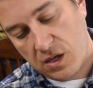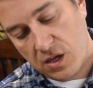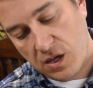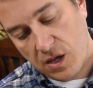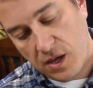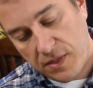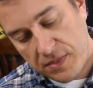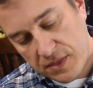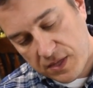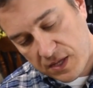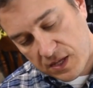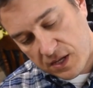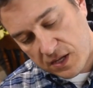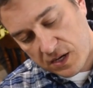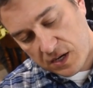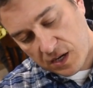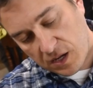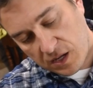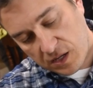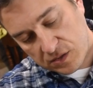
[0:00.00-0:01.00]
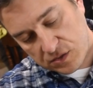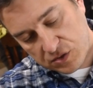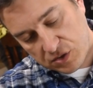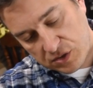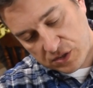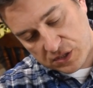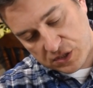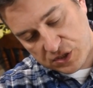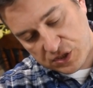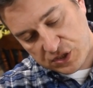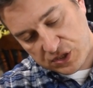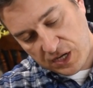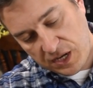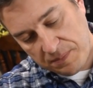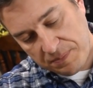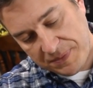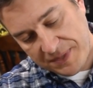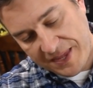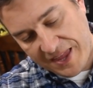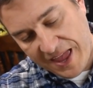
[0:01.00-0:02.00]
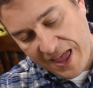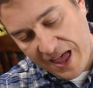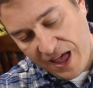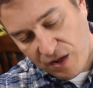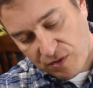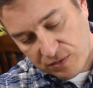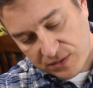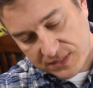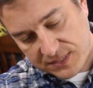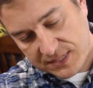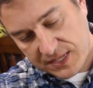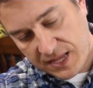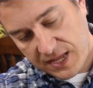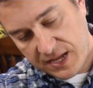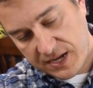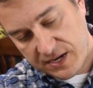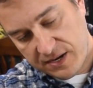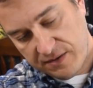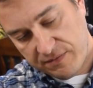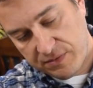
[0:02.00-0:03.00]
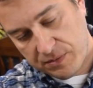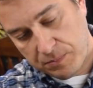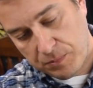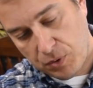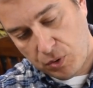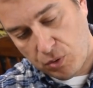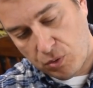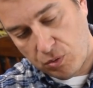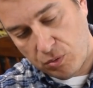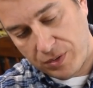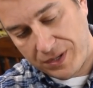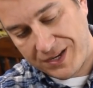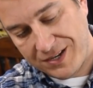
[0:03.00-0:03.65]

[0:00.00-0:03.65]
And then I'll start to shape the outside of the bowl.